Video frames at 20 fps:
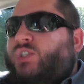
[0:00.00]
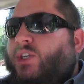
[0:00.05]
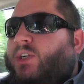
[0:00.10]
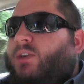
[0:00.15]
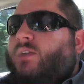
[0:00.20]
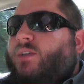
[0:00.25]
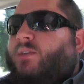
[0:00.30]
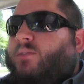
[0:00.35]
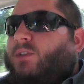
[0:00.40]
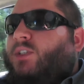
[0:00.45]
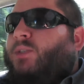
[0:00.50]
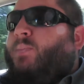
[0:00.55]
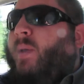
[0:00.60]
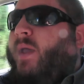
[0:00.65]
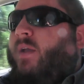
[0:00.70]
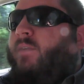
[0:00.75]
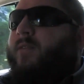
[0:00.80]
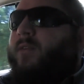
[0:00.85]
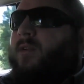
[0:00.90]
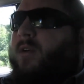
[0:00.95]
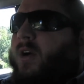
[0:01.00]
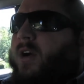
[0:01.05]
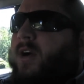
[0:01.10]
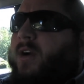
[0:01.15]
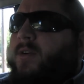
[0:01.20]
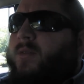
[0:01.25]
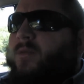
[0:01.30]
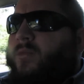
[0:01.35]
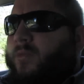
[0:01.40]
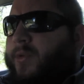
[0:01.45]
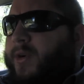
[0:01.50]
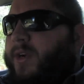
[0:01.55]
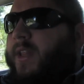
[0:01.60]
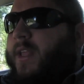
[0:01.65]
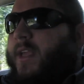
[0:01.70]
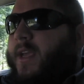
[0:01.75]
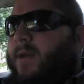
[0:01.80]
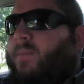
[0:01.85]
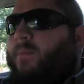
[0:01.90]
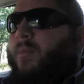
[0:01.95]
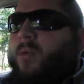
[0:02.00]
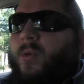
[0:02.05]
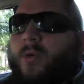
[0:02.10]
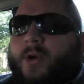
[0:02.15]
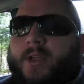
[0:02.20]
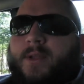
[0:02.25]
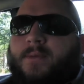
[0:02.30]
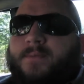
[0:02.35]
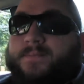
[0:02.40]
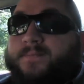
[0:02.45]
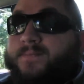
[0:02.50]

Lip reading: gentle and respectful, are really important.